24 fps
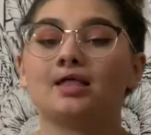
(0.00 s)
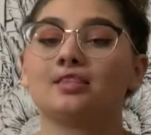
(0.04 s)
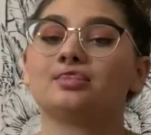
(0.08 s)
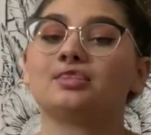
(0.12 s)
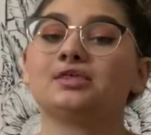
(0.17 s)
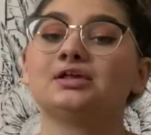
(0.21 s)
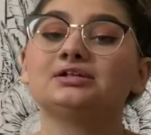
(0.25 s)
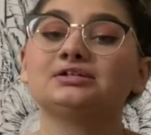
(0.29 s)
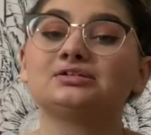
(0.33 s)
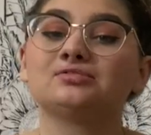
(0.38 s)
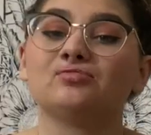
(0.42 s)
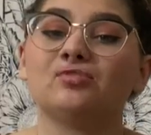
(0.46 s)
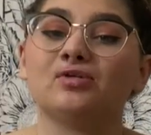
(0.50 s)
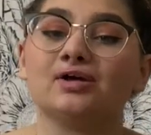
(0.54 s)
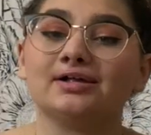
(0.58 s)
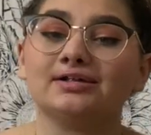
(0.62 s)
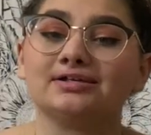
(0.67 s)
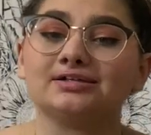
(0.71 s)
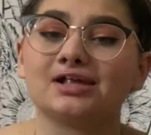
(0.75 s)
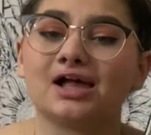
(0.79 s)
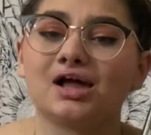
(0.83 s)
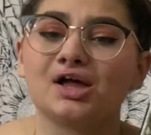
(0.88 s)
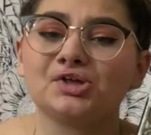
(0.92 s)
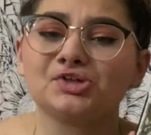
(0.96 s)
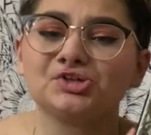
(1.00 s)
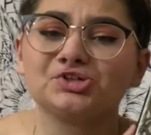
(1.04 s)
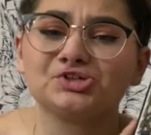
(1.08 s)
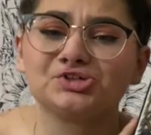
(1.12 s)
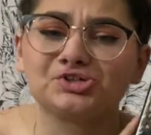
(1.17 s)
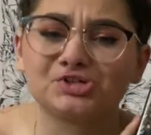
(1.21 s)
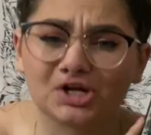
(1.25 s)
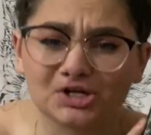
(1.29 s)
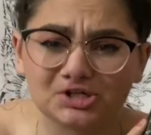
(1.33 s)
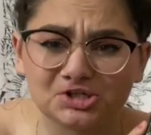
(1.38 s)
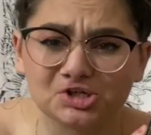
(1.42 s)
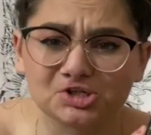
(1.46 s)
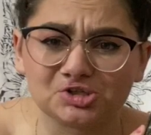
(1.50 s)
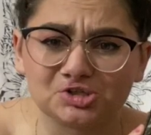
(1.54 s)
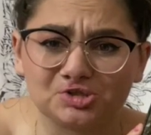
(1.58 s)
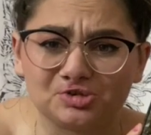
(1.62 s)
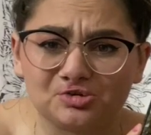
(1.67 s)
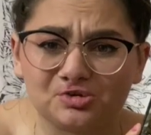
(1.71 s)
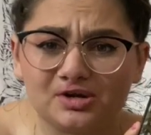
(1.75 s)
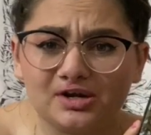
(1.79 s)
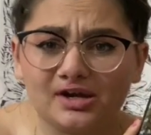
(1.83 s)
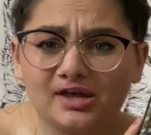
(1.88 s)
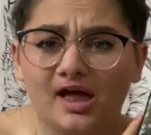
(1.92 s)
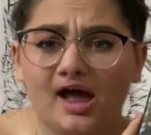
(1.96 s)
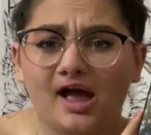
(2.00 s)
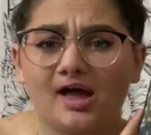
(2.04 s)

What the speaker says: This was such a treat.